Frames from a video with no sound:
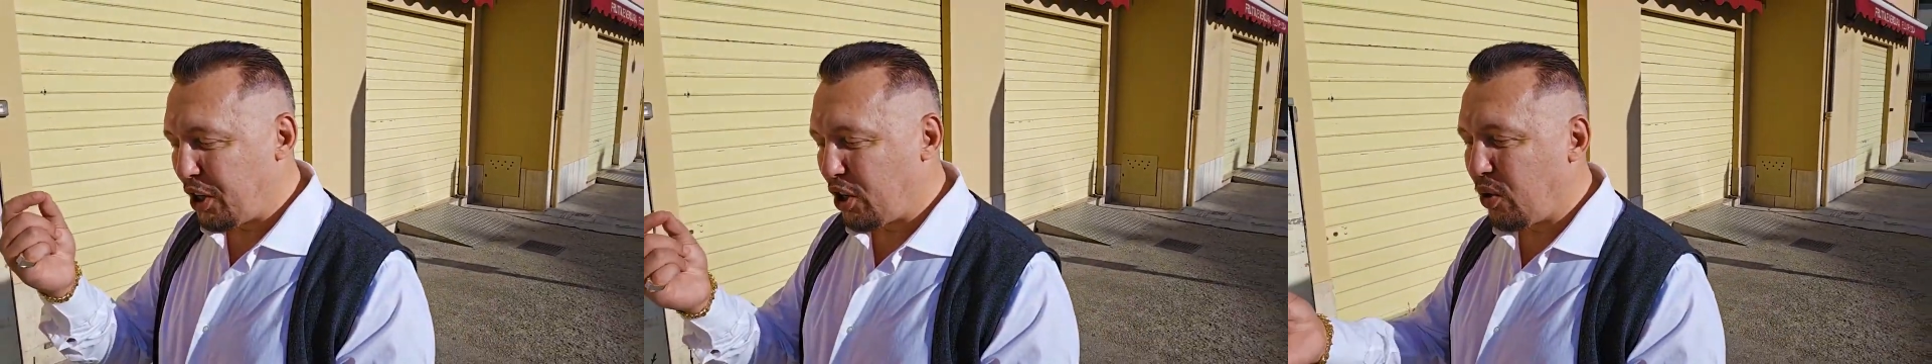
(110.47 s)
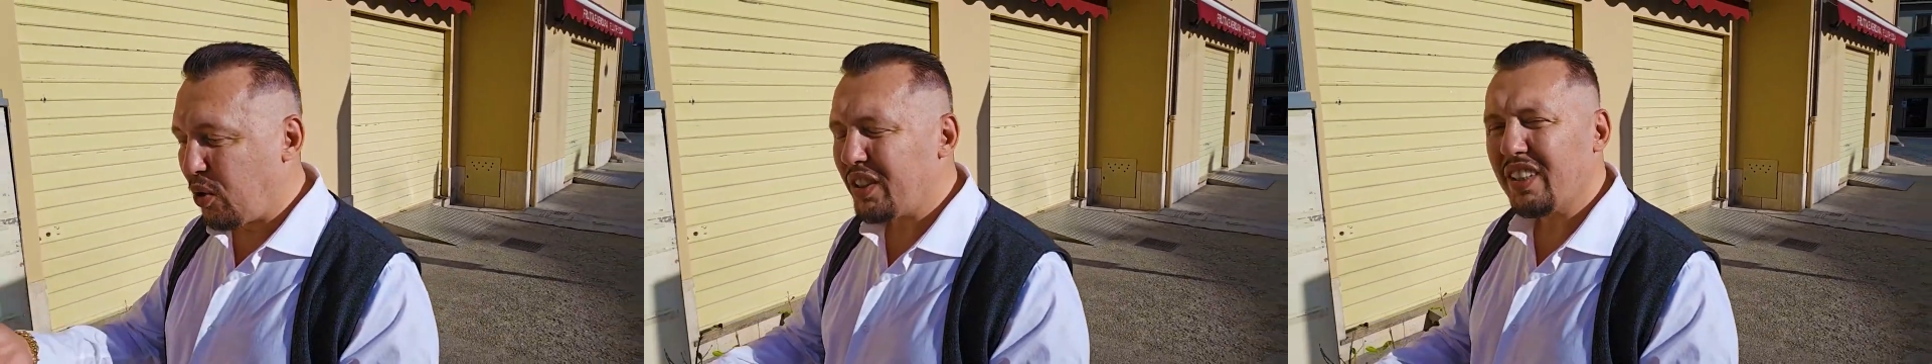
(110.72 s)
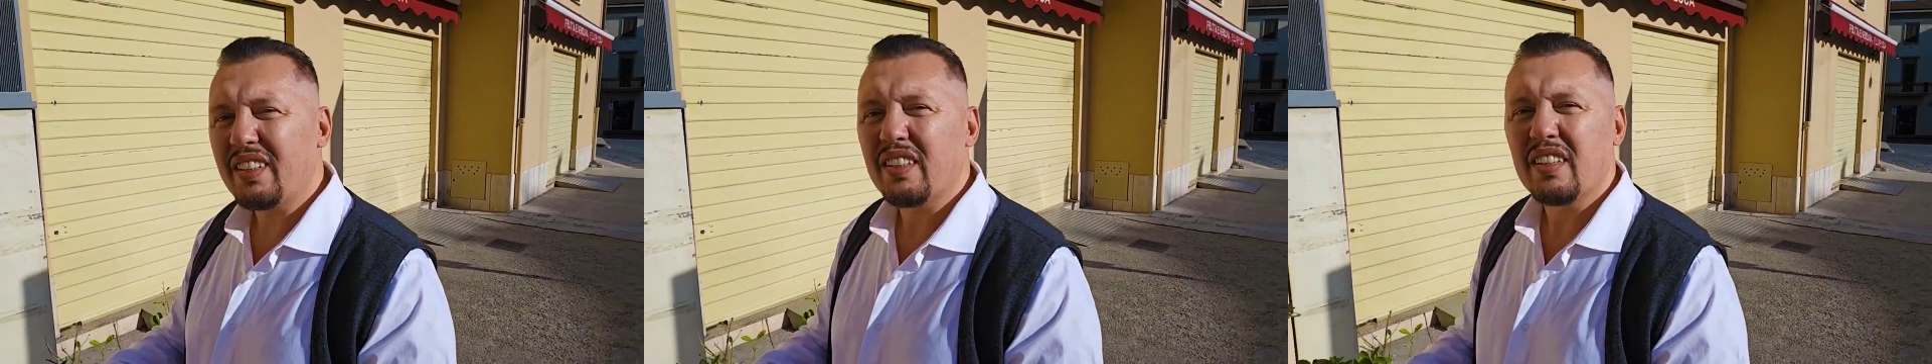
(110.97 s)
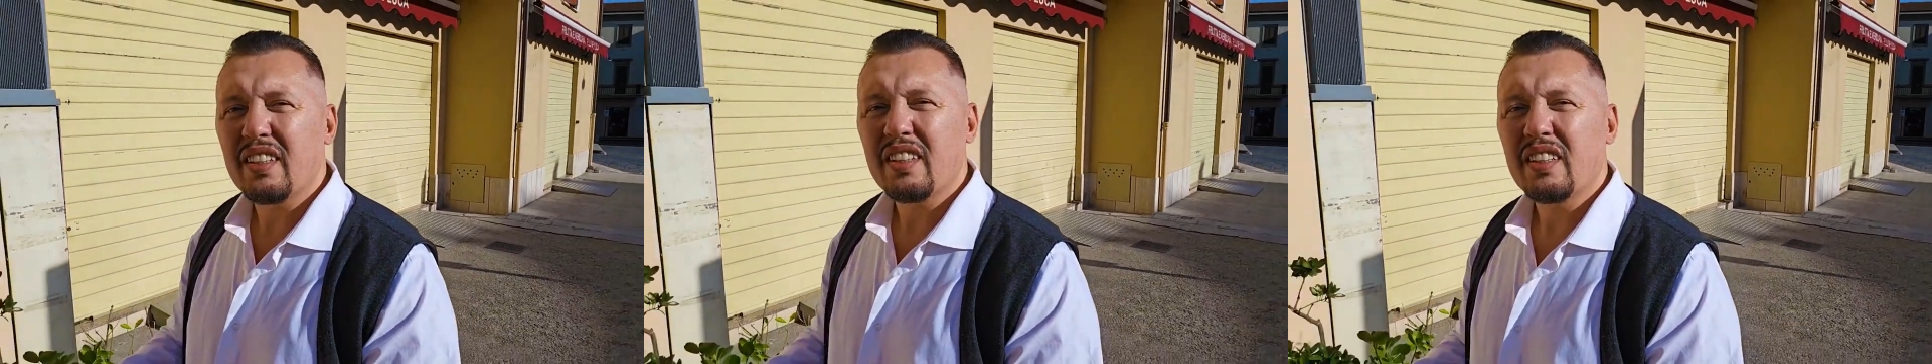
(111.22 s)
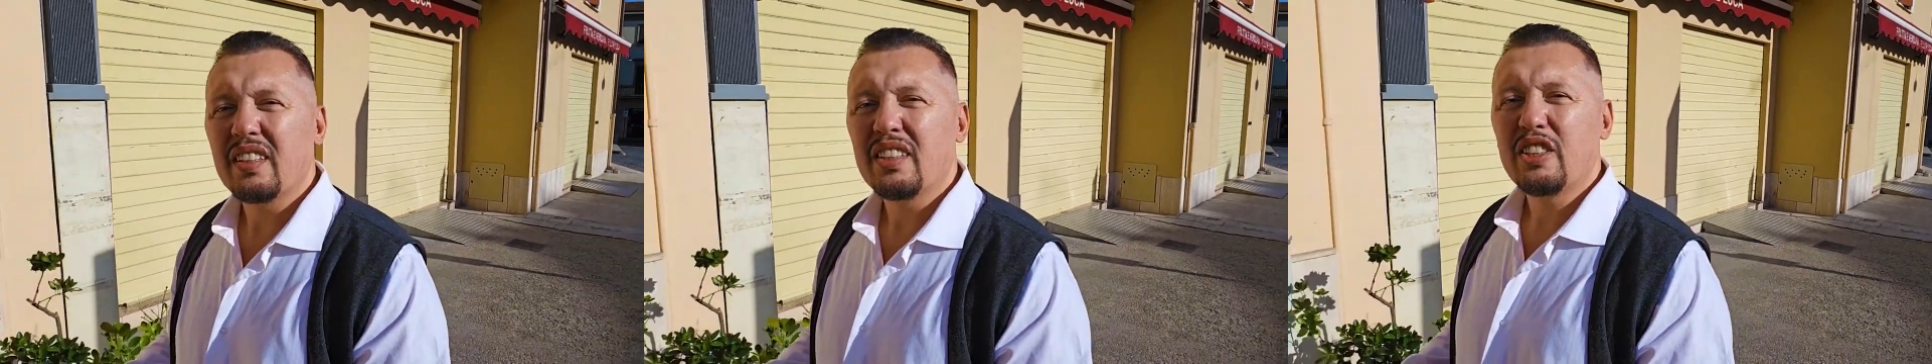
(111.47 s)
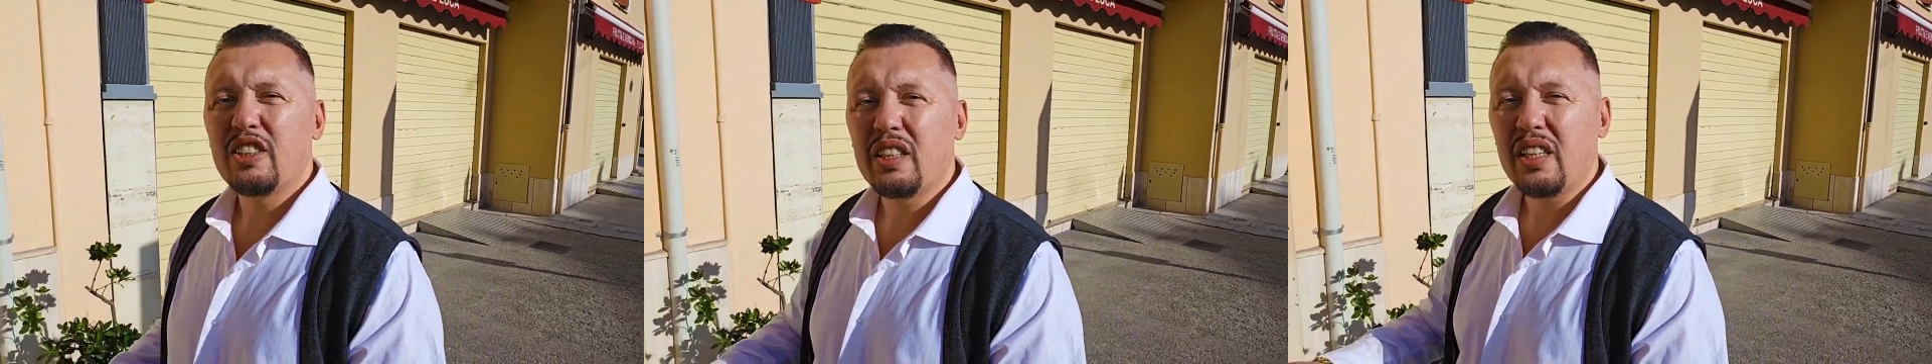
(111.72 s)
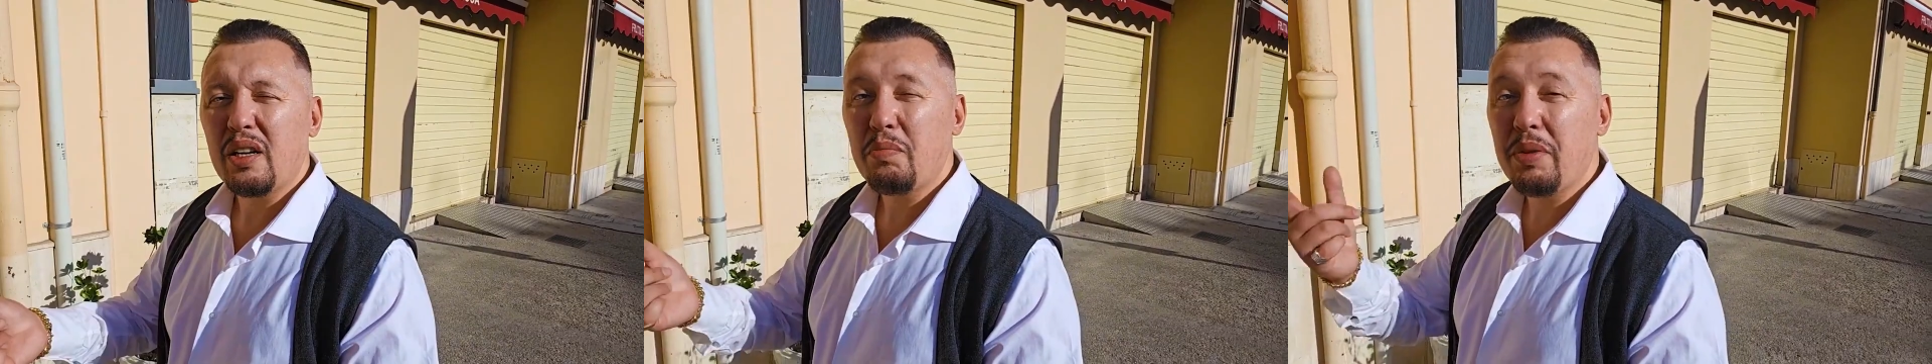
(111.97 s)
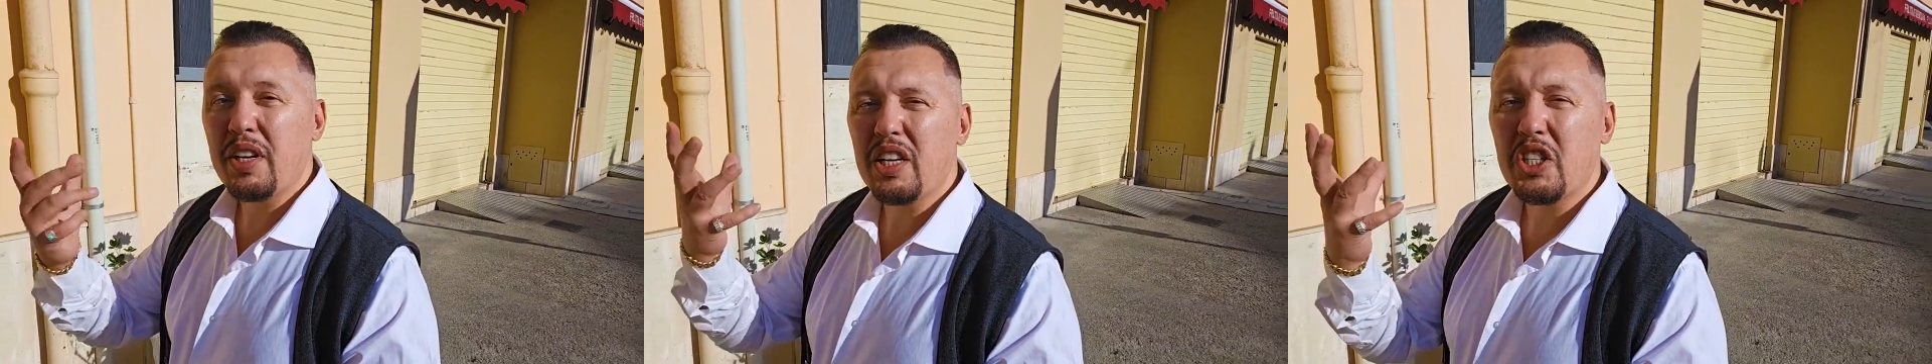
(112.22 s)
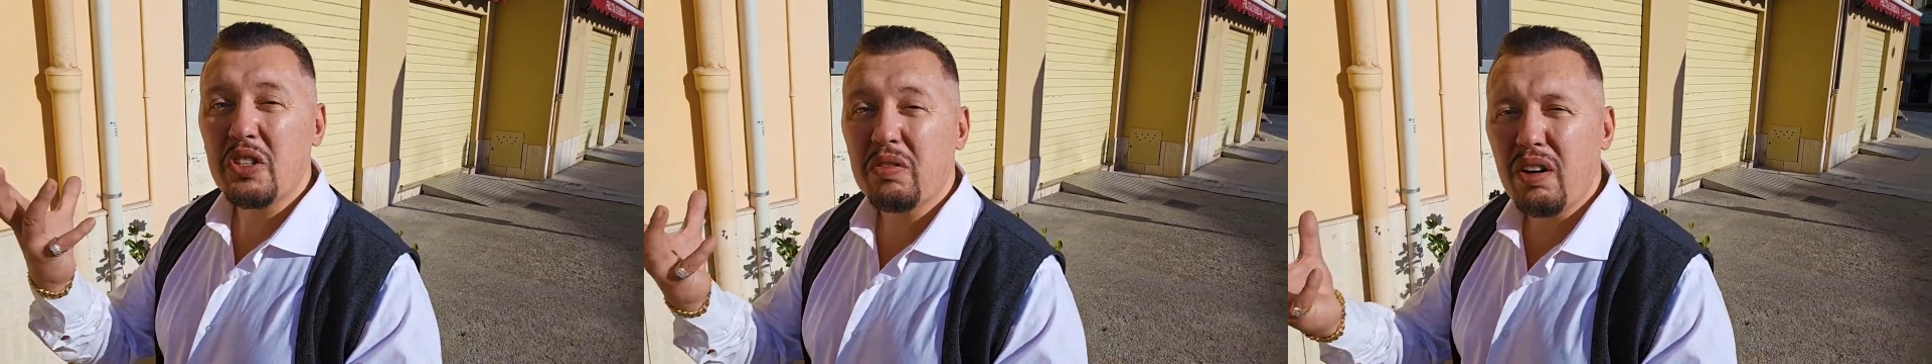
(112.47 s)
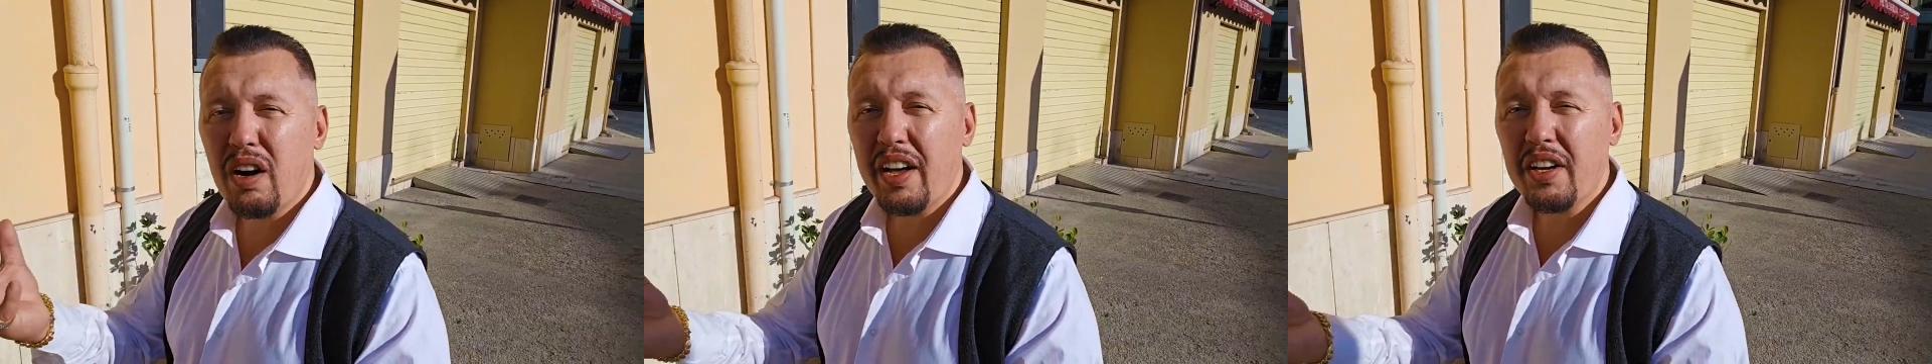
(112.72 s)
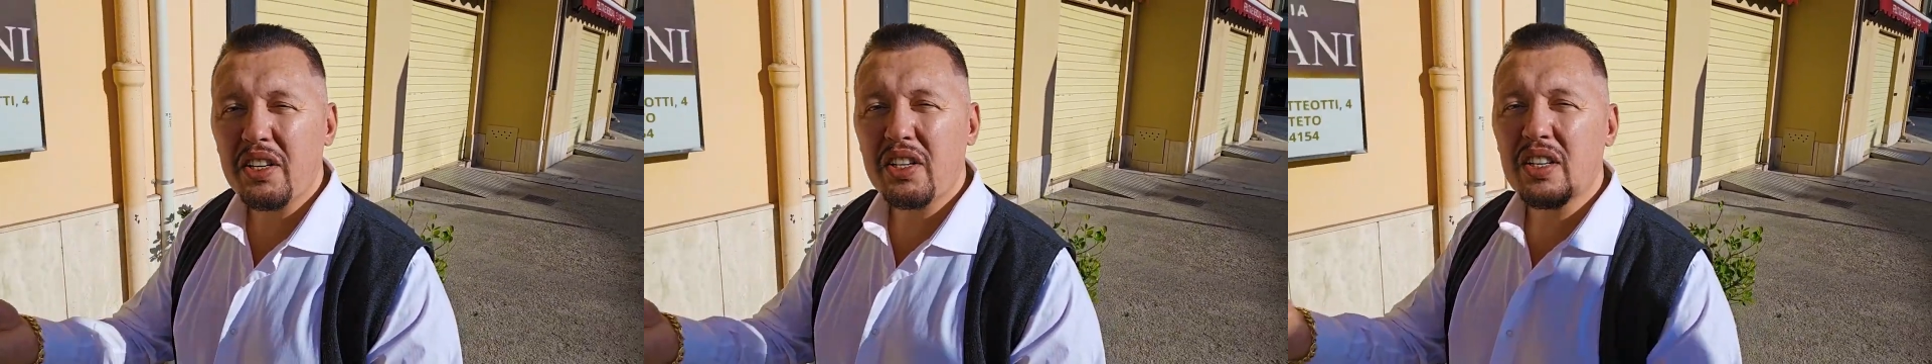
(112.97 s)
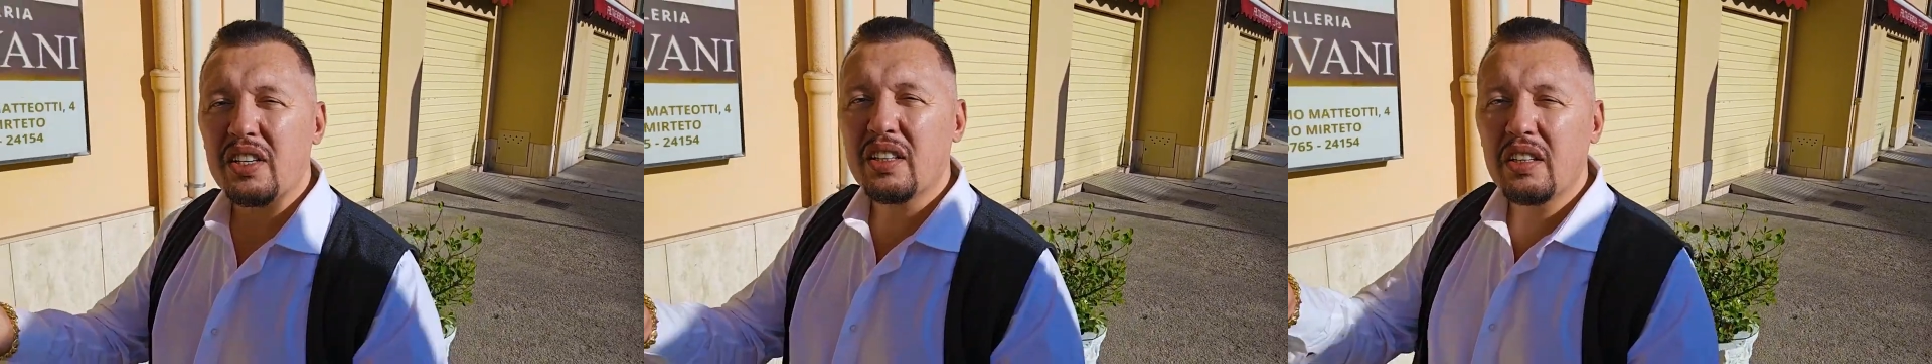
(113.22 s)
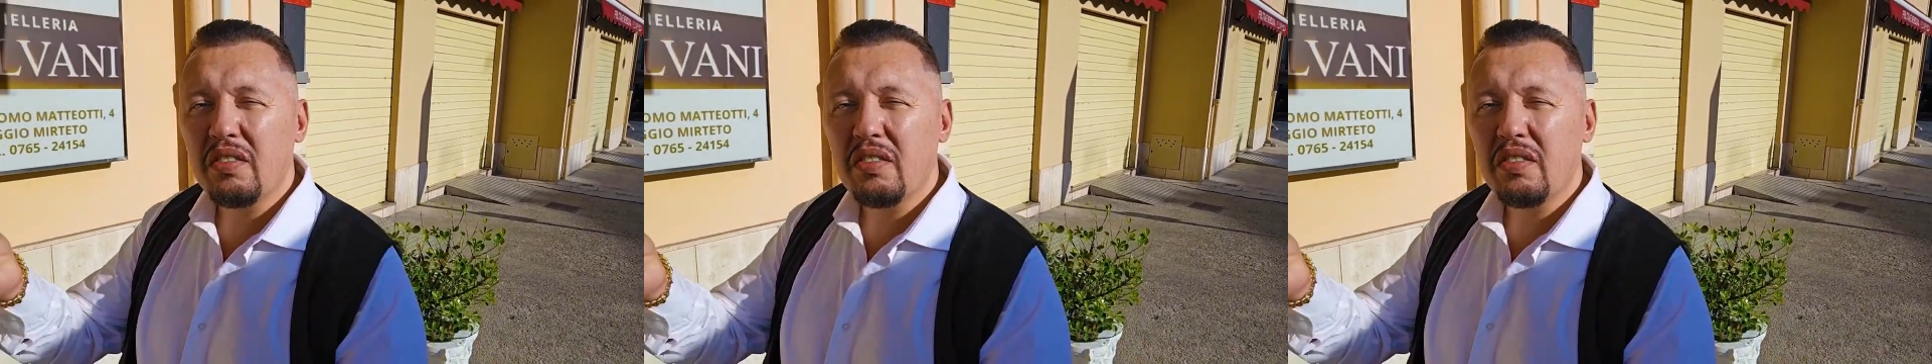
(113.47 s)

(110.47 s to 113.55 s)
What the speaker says: Just sit with the Holy Spirit in silence.